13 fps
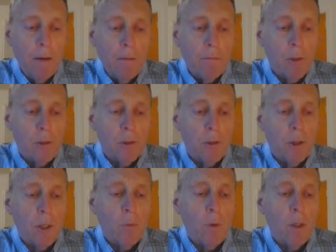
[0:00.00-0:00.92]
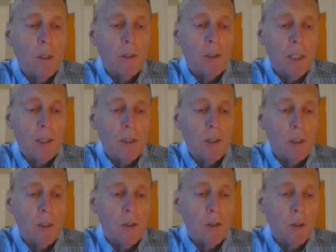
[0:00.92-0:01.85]
Verse 31 says,
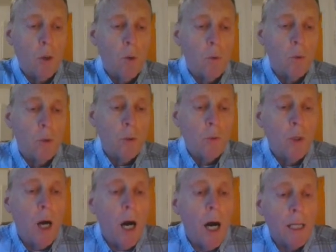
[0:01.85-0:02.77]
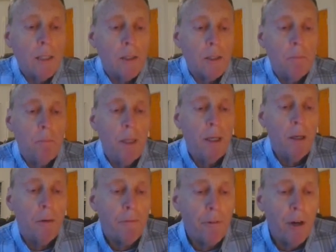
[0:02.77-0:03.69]
so do not be
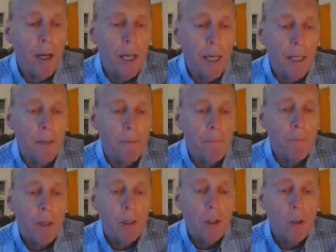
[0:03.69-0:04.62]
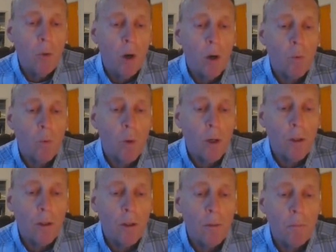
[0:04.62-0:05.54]
afraid. You are
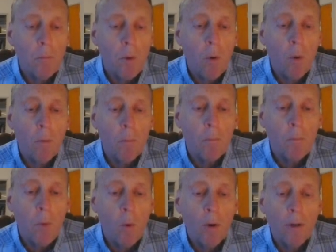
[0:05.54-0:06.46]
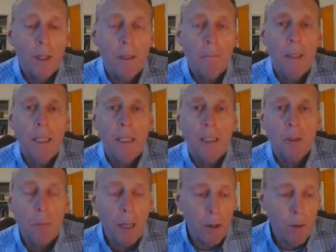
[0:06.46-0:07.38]
worth more than many
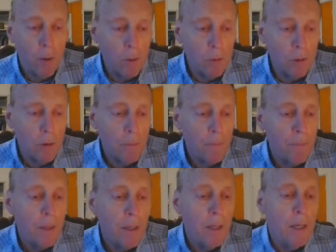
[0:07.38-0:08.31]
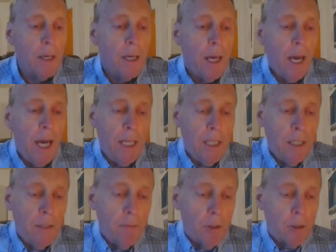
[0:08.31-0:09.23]
sparrows. And
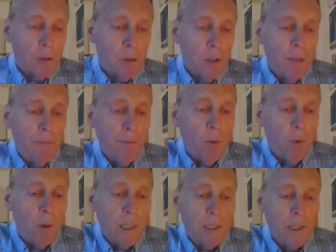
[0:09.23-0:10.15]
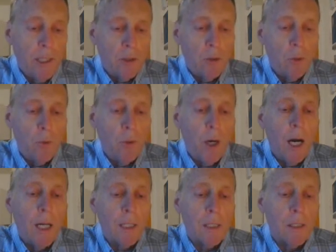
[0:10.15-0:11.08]
in verse 34, he says, do
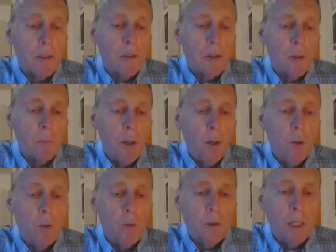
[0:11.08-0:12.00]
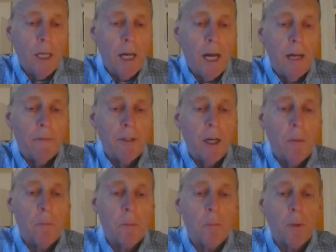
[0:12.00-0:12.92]
not suppose that I have
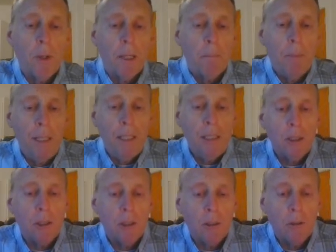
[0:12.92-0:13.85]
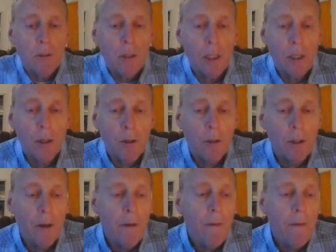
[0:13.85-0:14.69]
come to bring peace to the earth.